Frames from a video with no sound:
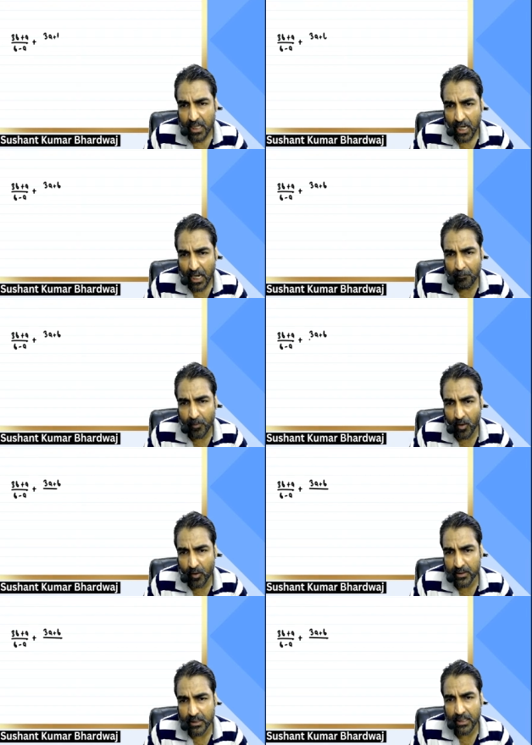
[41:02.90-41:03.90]
upon
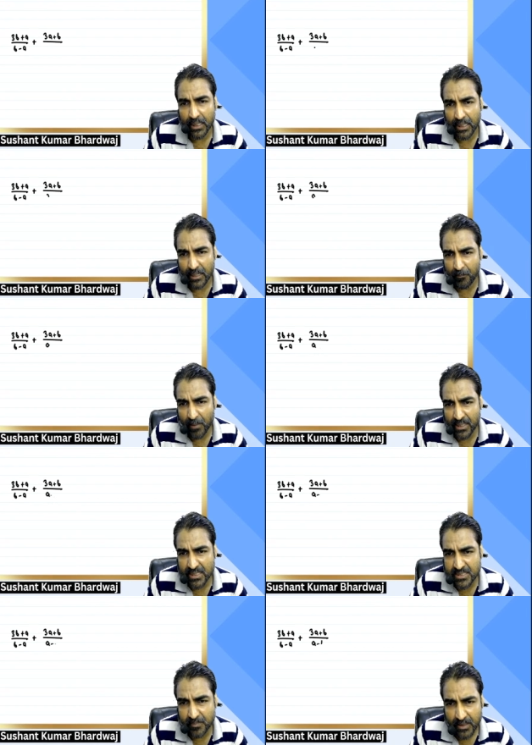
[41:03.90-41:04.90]
a
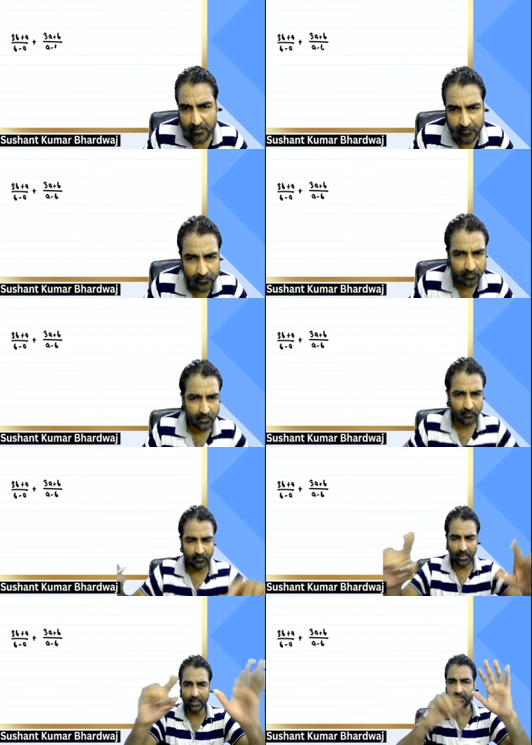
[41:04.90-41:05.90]
minus b,
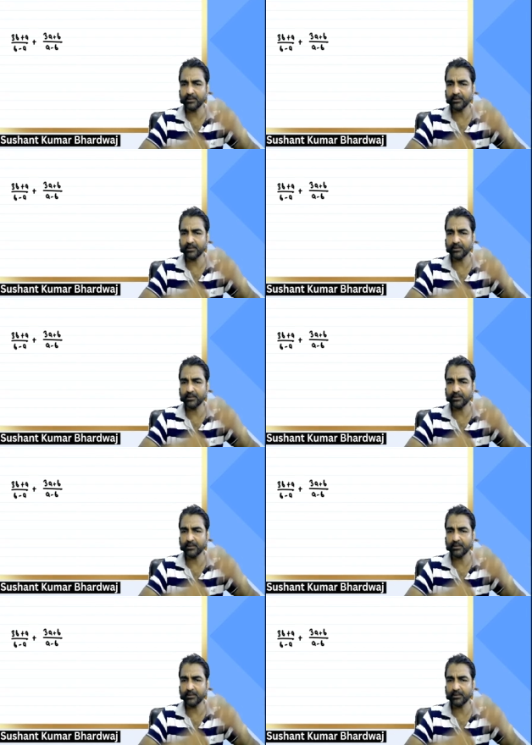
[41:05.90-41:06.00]
right?